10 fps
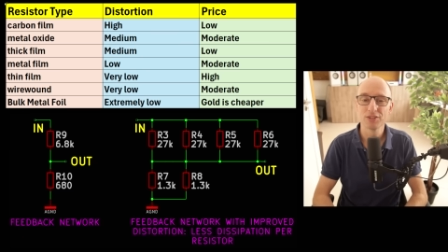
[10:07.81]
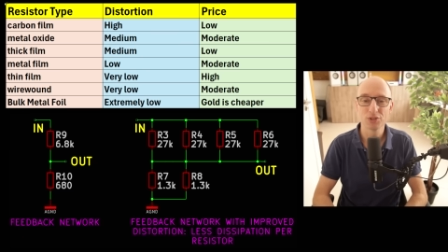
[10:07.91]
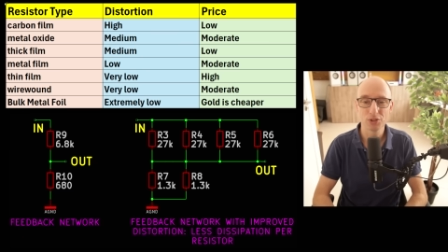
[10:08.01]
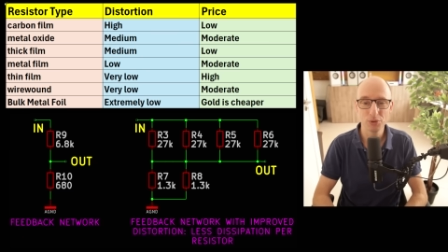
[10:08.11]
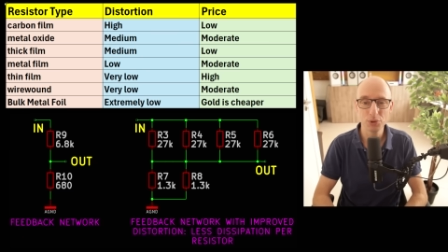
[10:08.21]

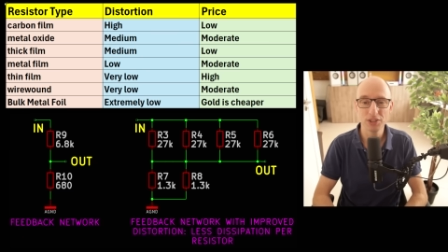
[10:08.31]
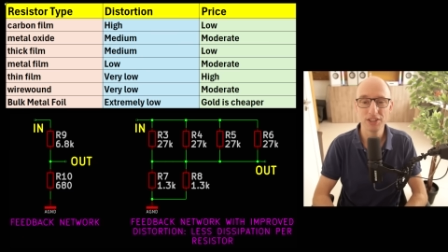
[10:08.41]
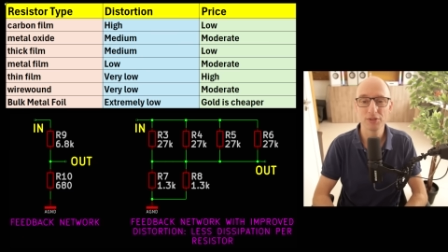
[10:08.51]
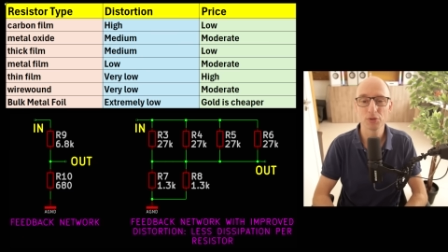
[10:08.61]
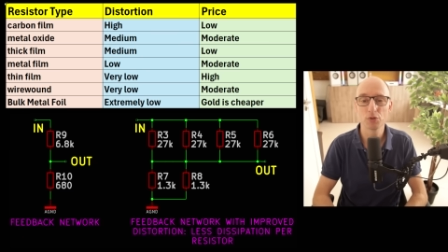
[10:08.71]
The solution
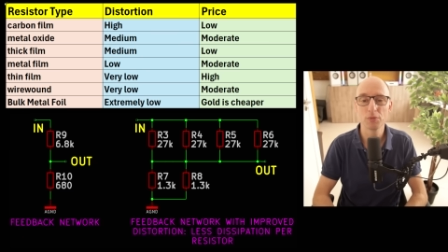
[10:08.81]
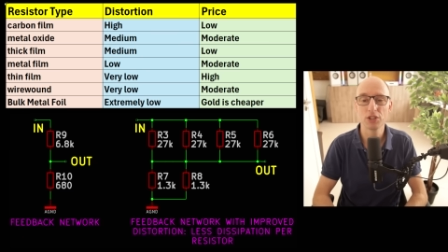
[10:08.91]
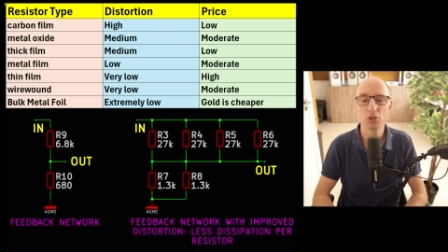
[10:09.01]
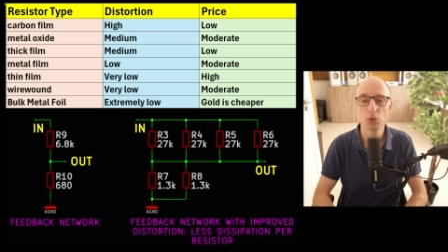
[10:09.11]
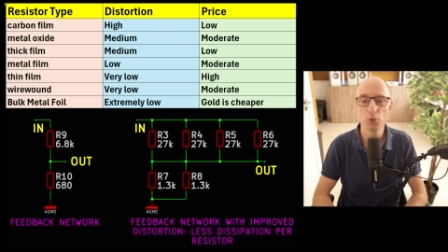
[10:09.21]
here is to
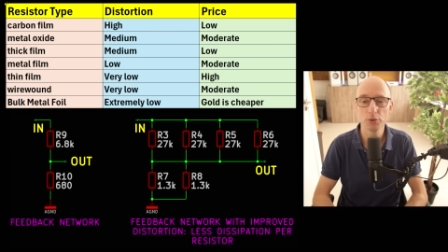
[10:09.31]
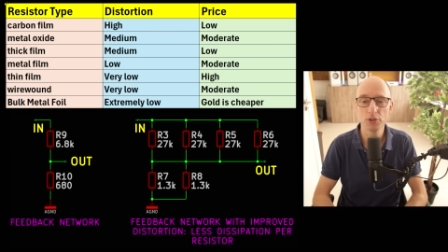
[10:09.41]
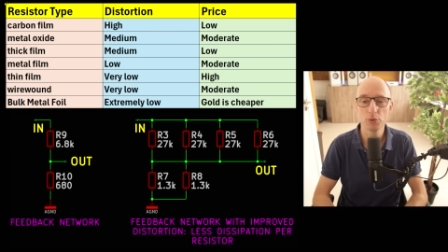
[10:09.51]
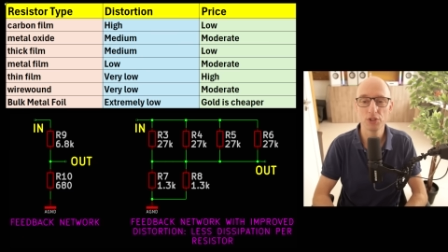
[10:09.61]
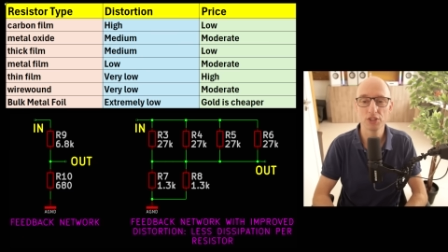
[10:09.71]
make sure
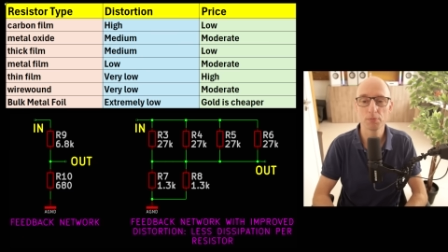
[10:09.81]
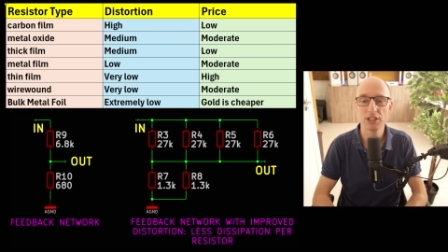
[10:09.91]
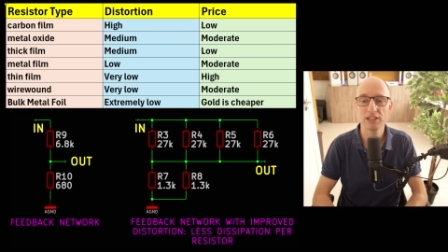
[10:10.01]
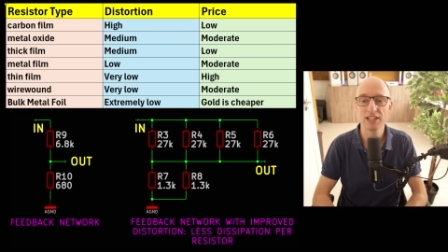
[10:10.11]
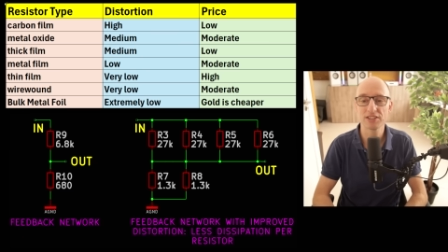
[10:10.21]
you
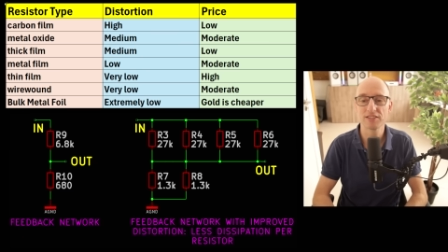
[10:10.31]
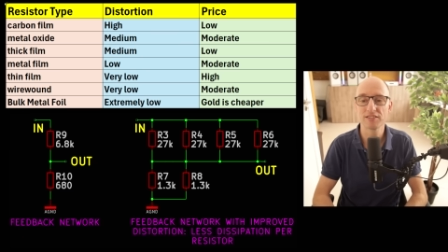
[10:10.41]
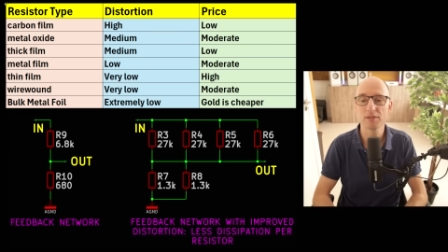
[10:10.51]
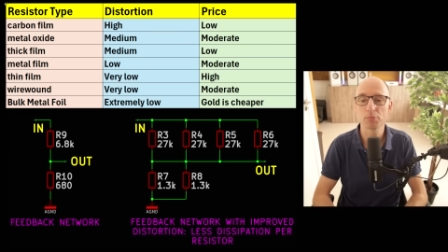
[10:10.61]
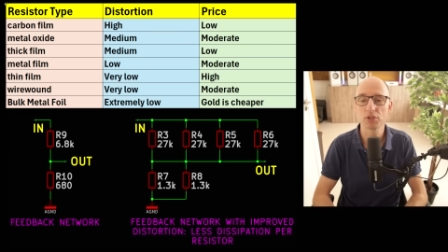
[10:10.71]
dissipate less than
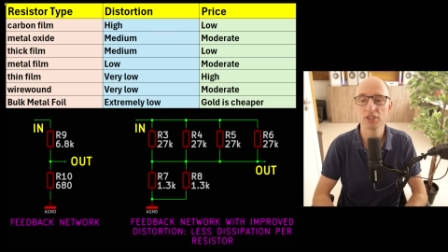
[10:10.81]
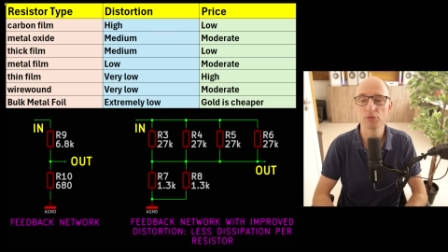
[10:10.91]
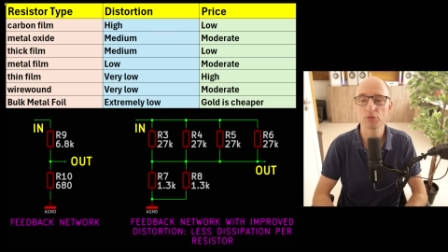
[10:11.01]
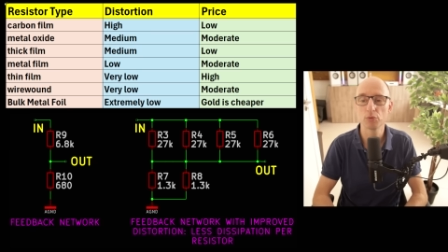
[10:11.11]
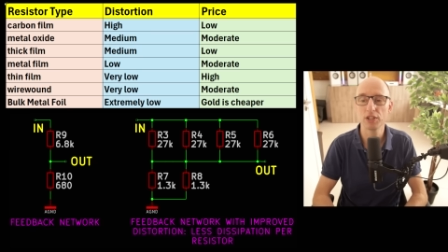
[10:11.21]

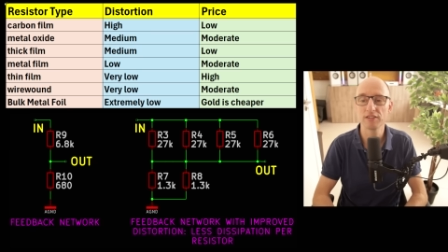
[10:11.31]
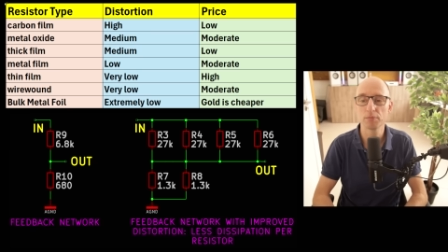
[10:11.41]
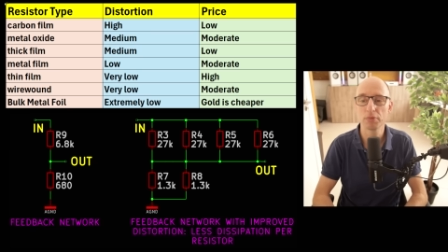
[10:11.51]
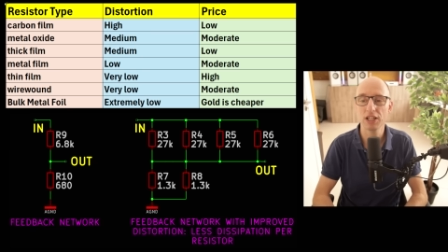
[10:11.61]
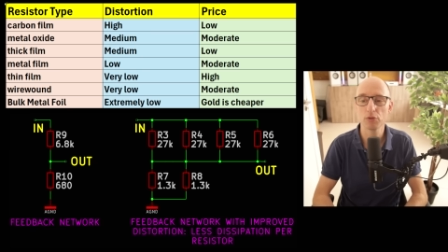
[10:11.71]
10% of the
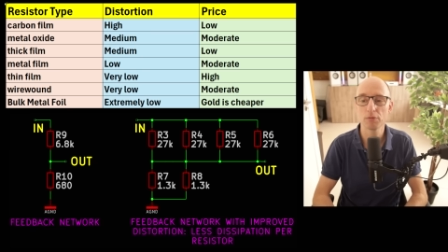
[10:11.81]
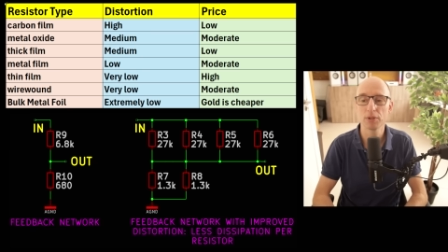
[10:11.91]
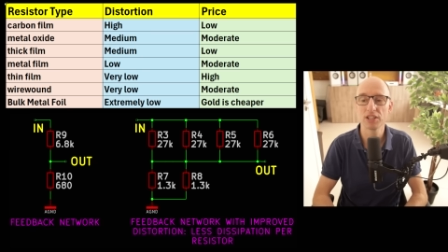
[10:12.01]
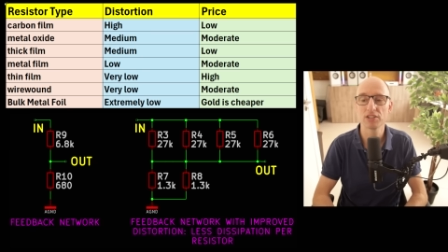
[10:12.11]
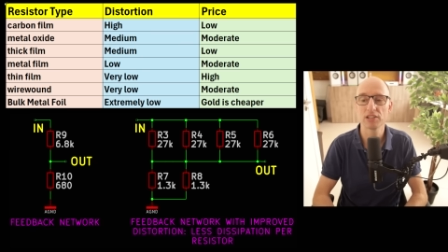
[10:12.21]
rated power
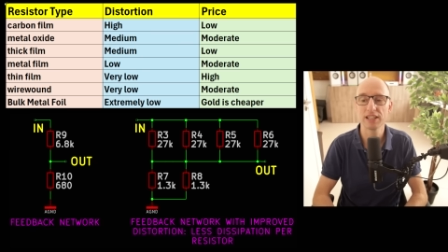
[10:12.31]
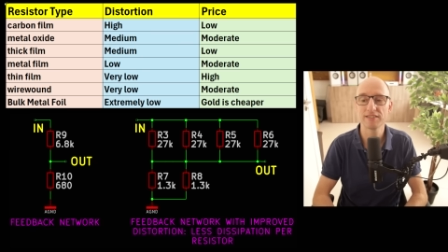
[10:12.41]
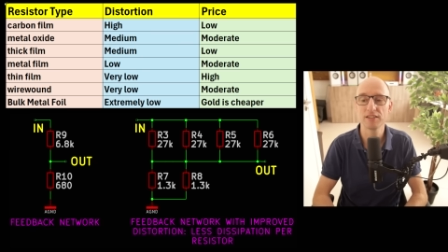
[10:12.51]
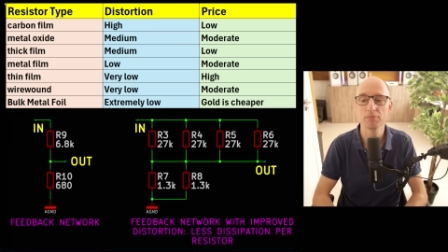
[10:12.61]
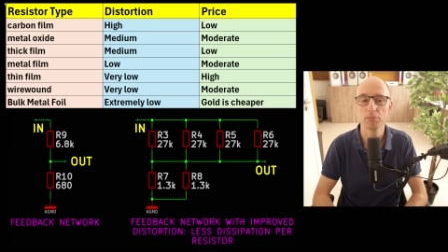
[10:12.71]
by
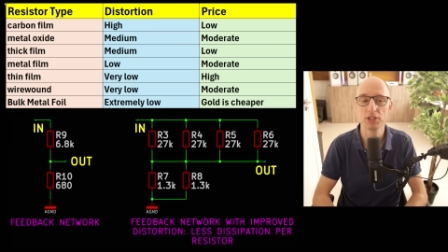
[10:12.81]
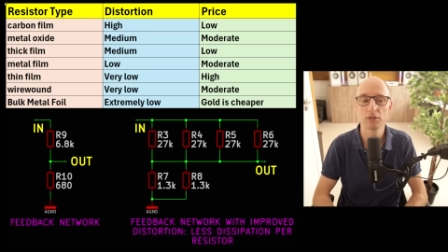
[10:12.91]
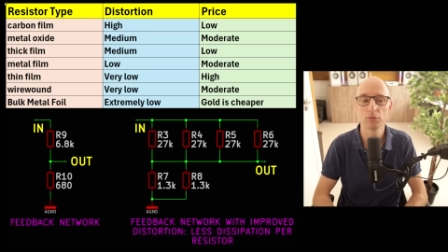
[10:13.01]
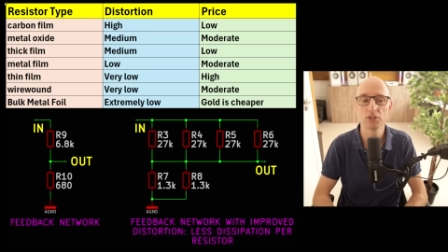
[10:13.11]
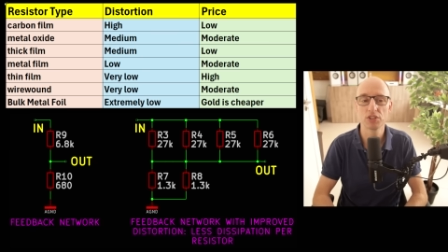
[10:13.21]
selecting
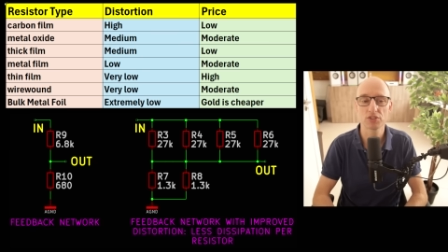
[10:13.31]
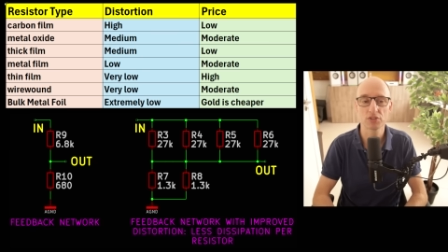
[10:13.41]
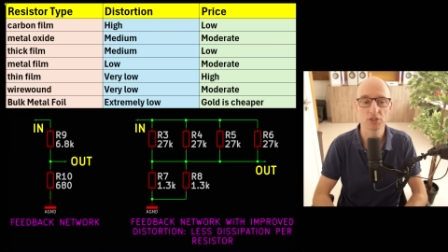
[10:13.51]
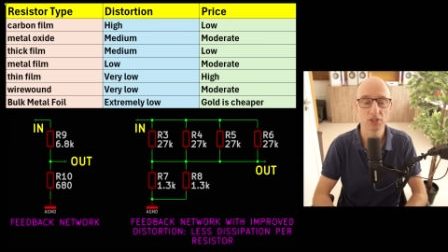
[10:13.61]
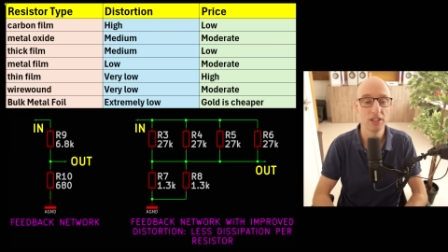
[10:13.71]
bigger
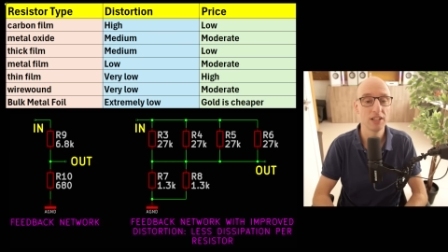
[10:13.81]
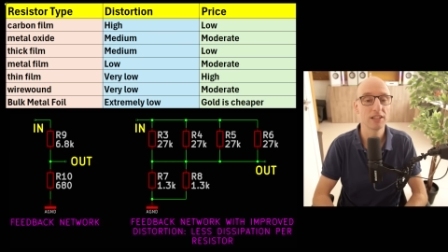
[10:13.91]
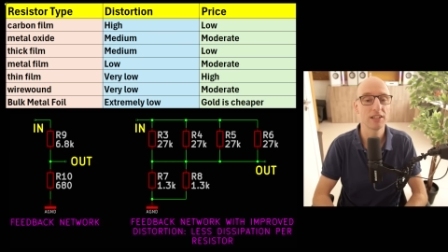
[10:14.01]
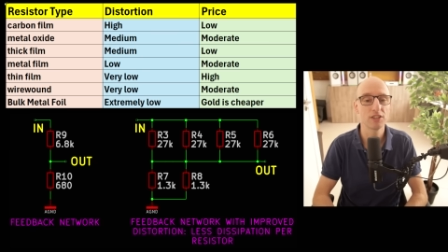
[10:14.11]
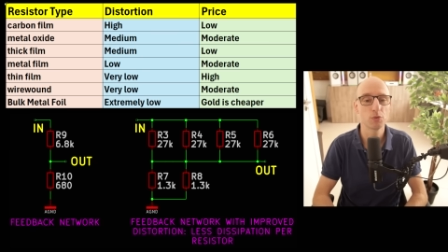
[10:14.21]
resistors,
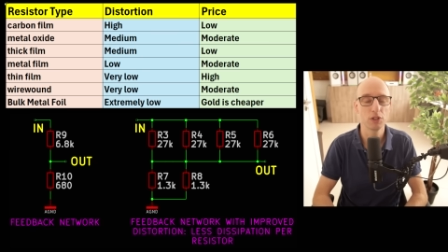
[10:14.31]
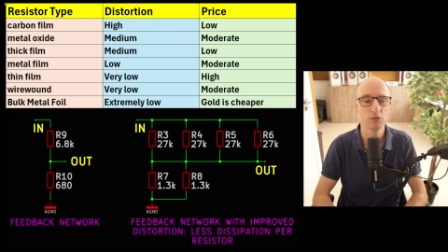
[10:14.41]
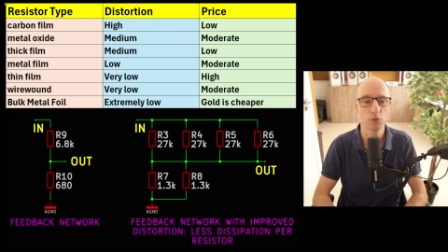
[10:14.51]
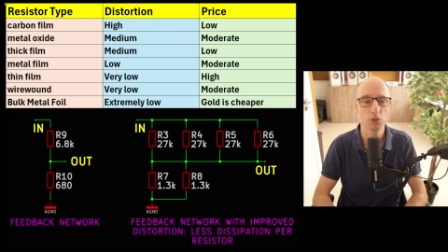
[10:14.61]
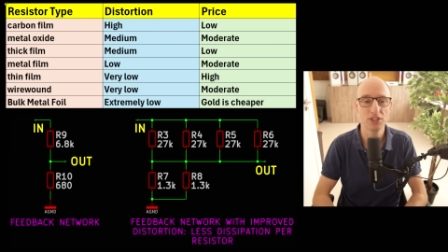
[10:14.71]
like
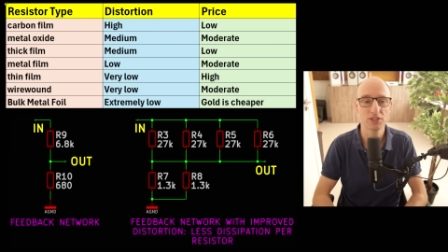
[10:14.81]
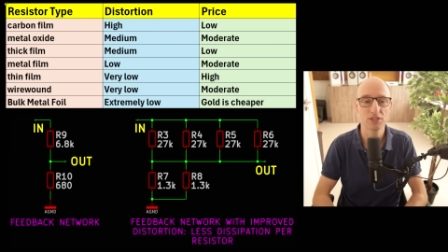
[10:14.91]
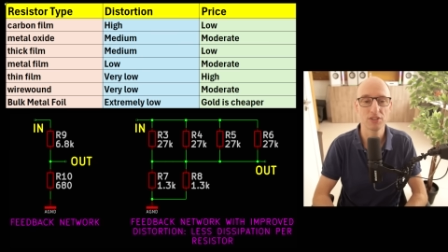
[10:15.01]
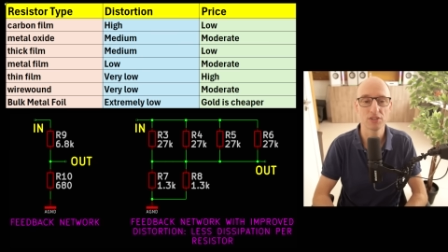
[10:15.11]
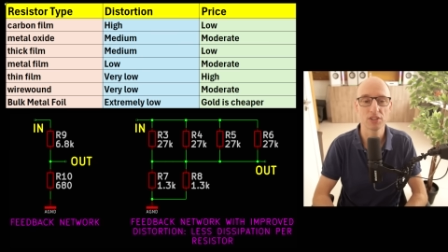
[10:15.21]

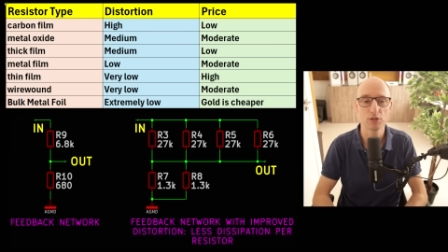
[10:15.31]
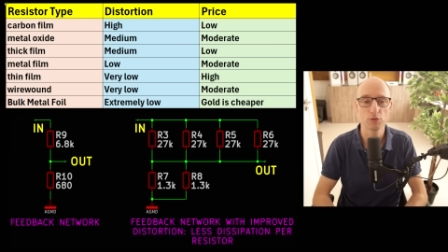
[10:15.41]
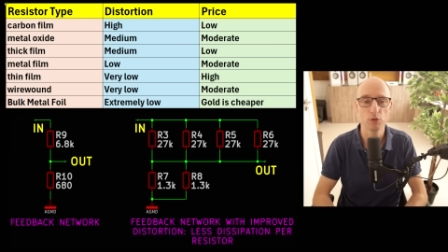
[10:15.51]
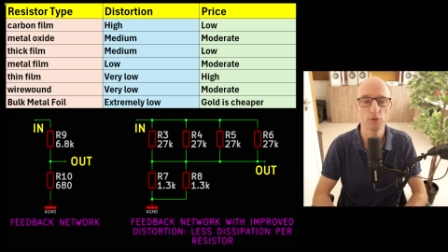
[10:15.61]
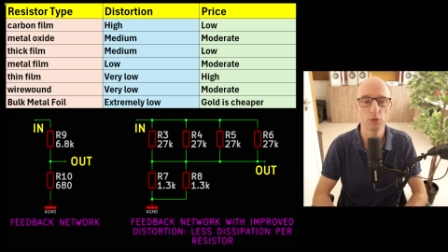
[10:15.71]
1206 instead
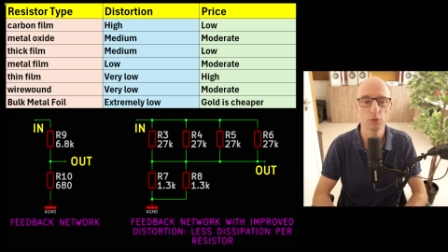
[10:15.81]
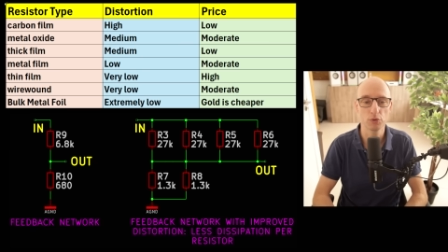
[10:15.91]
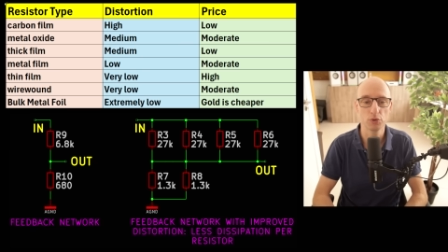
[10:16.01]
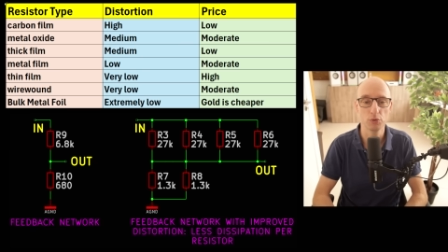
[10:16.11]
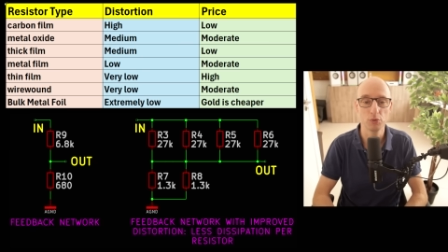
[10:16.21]
of
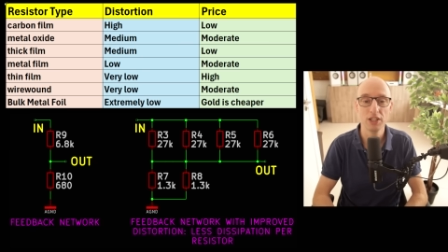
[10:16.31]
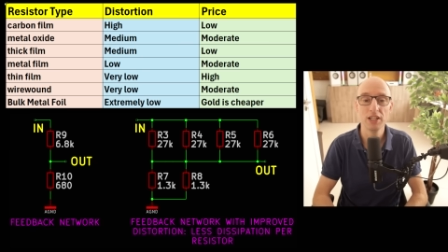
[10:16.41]
0402,